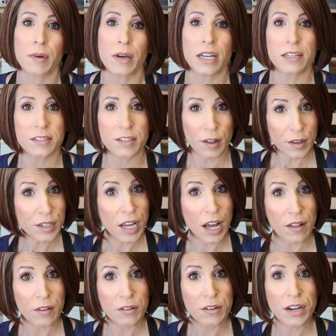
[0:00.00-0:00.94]
in a solid
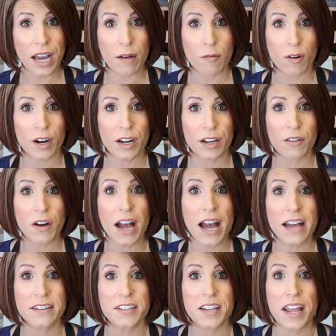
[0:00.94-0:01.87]
color, and we're gonna go
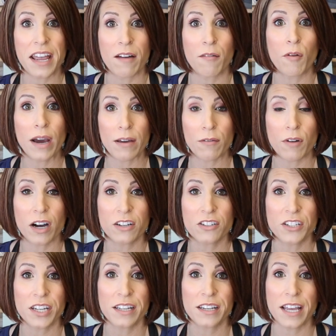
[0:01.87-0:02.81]
ahead today and
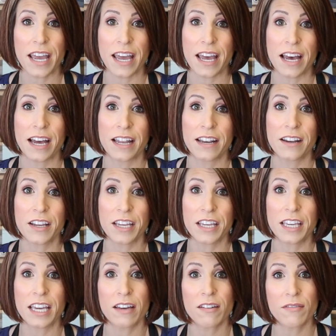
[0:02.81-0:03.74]
whitewash it and
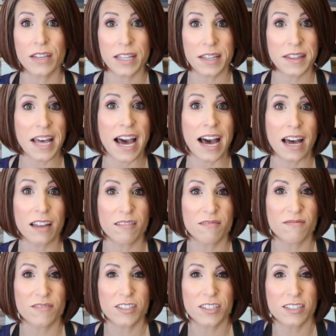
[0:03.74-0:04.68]
give it that
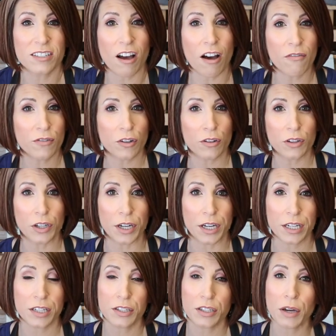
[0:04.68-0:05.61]
softer
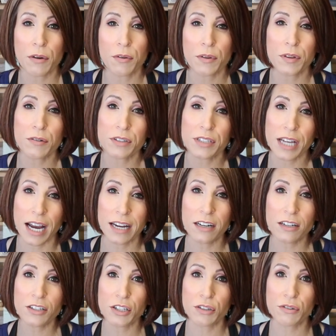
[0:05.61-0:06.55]
look. So there's kind
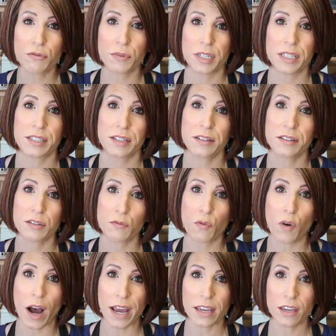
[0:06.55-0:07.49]
of two reasons
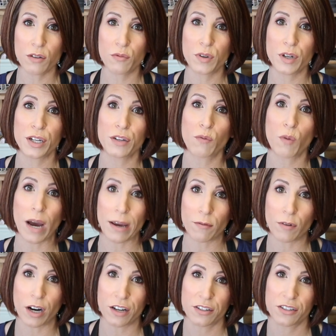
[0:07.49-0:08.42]
why you would
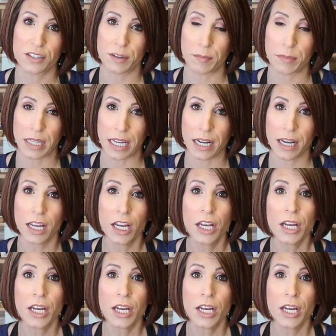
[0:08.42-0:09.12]
whitewash something.